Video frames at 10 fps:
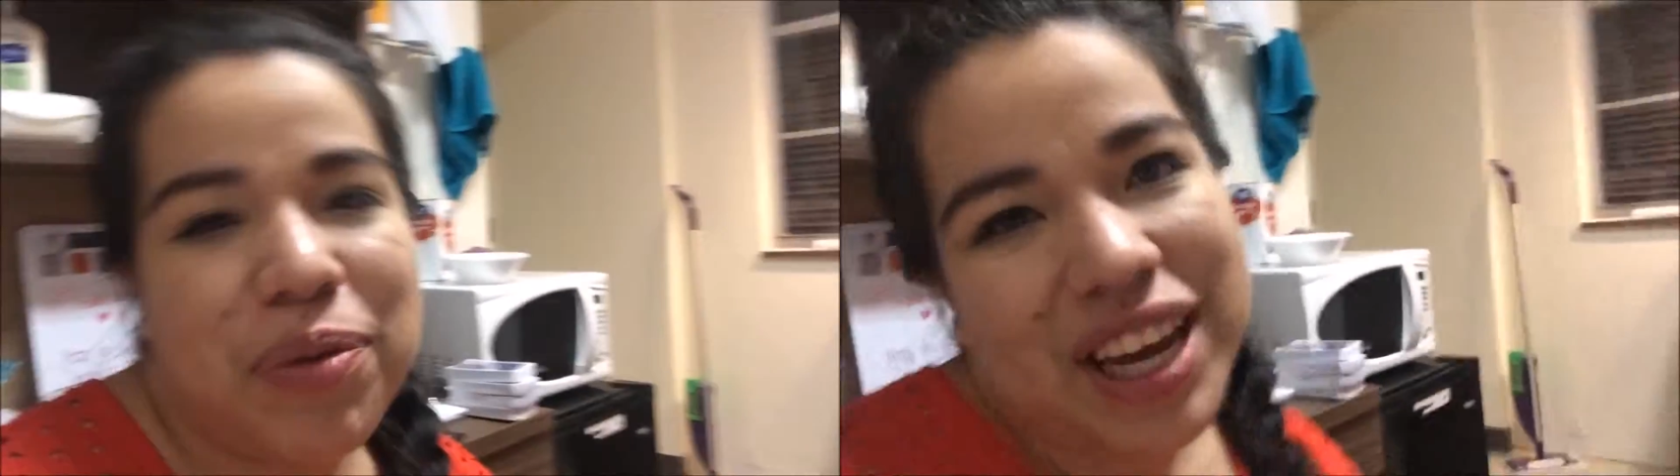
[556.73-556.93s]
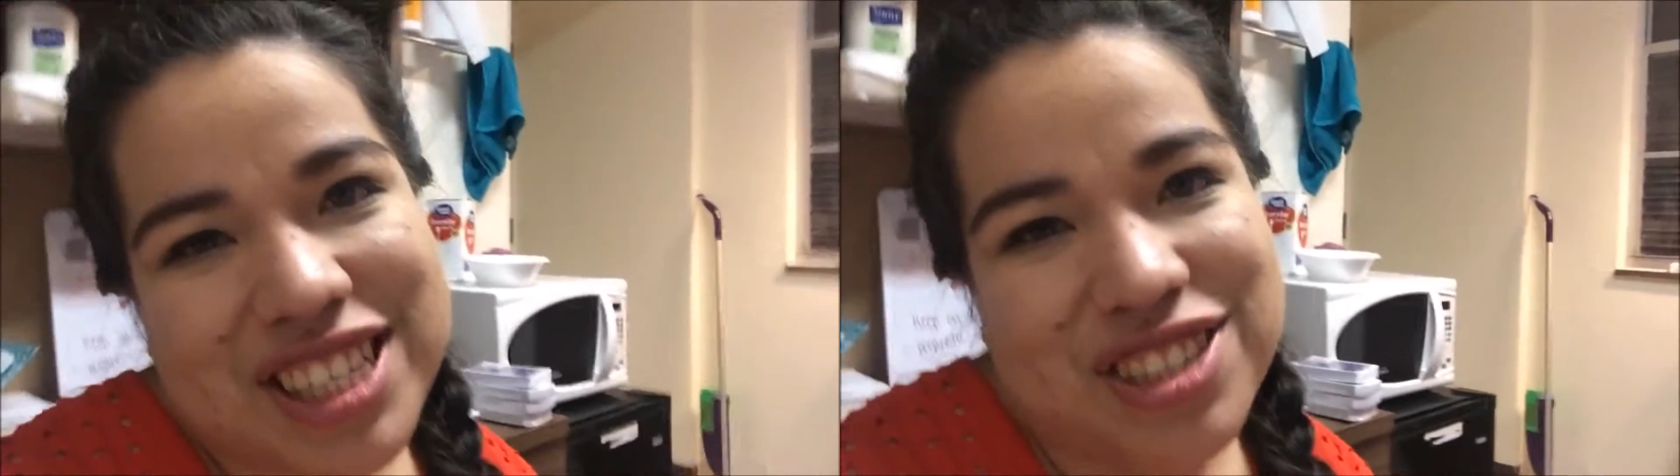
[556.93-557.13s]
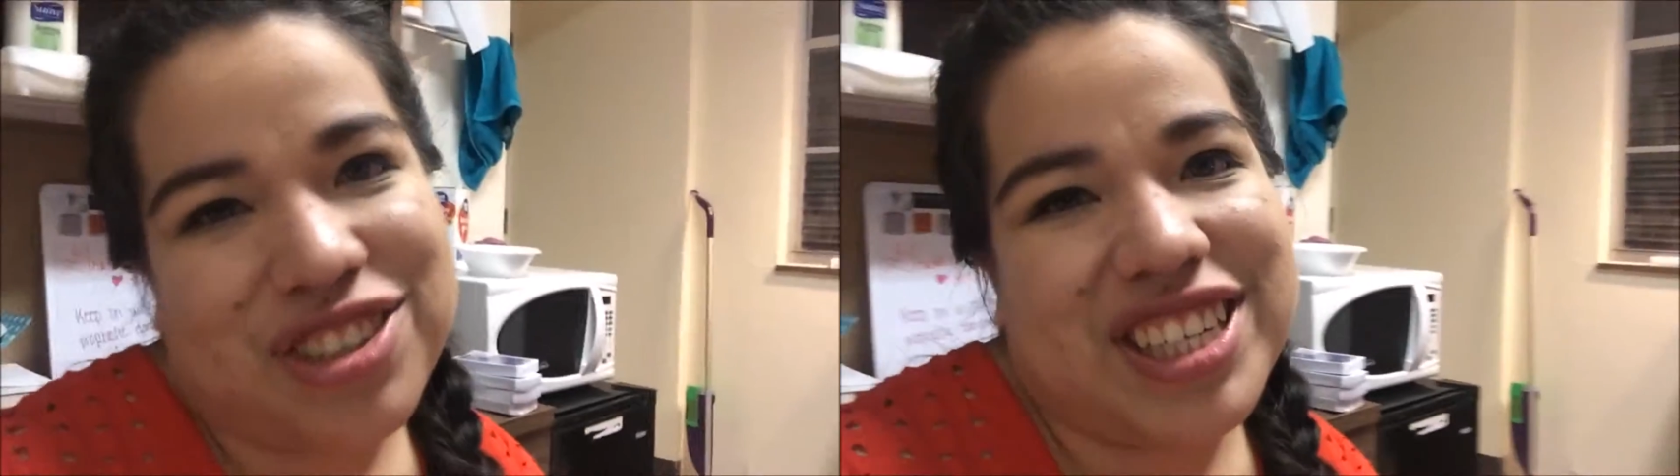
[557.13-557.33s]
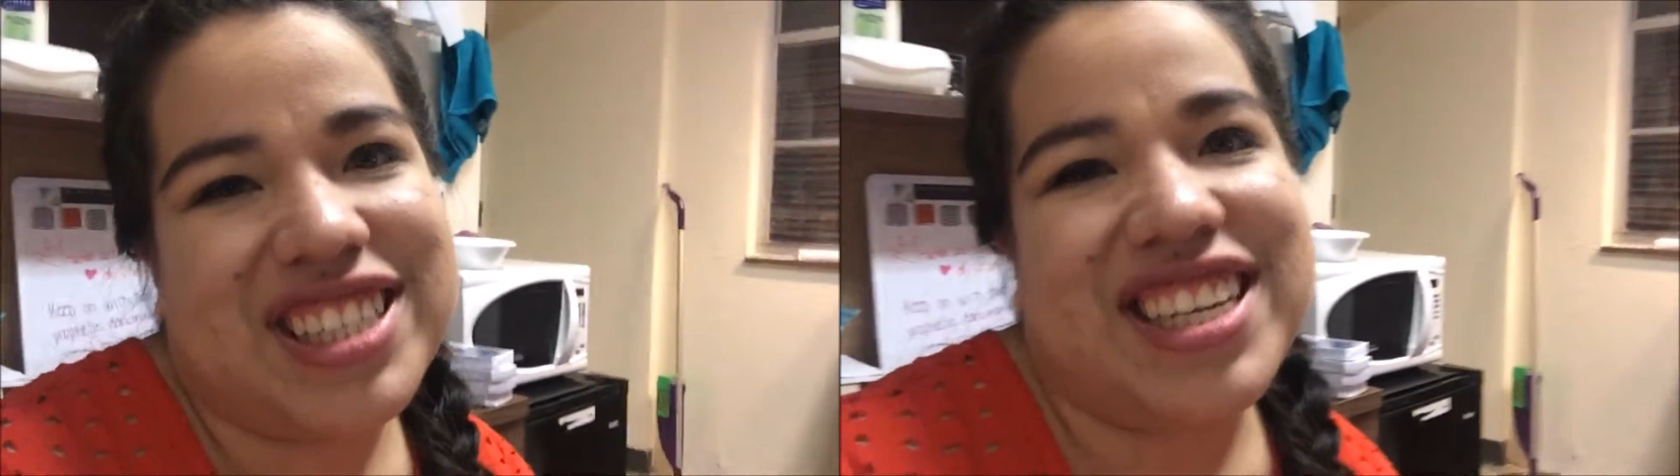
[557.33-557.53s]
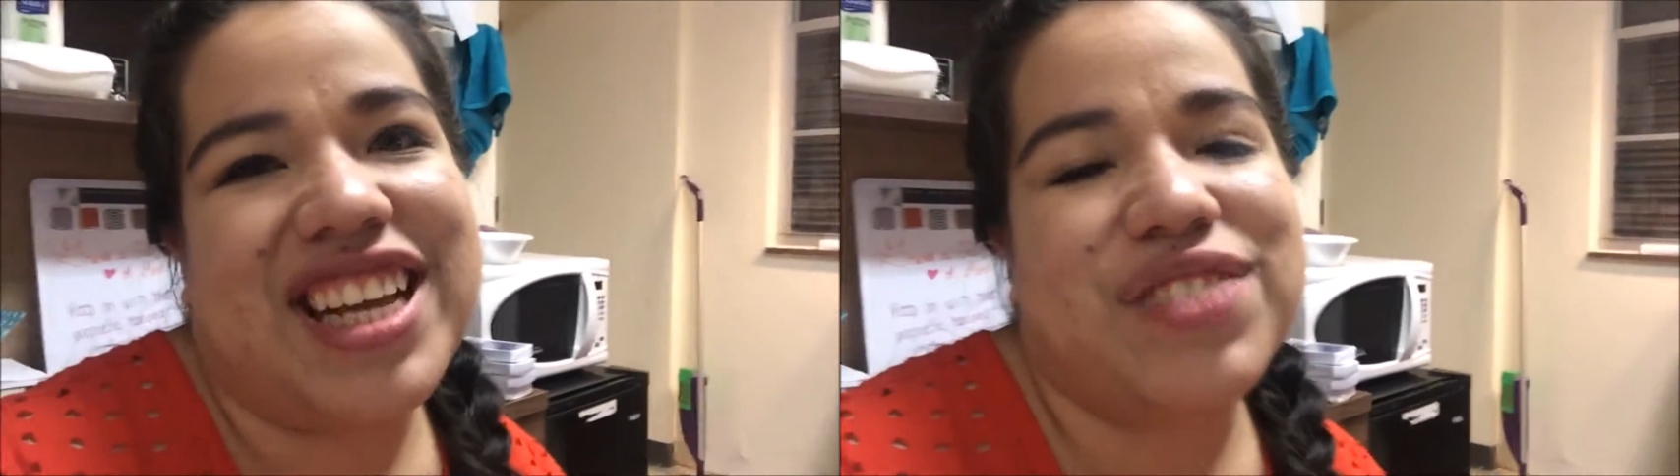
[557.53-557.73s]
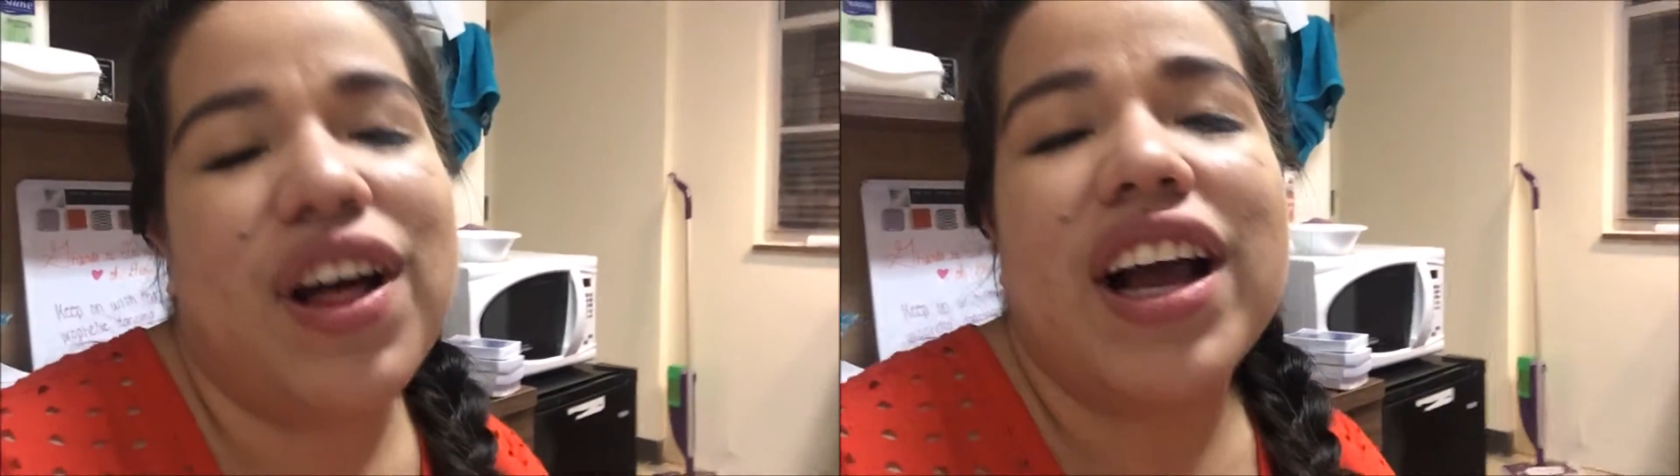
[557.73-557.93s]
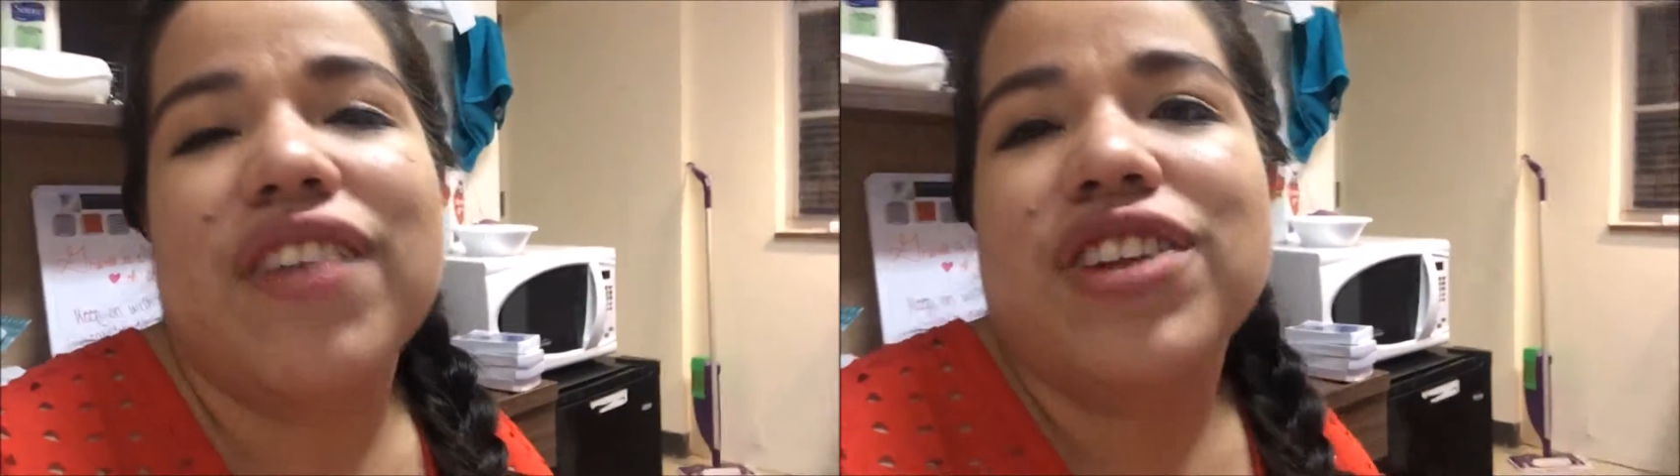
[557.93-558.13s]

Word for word: hope you guys enjoyed today's vlog.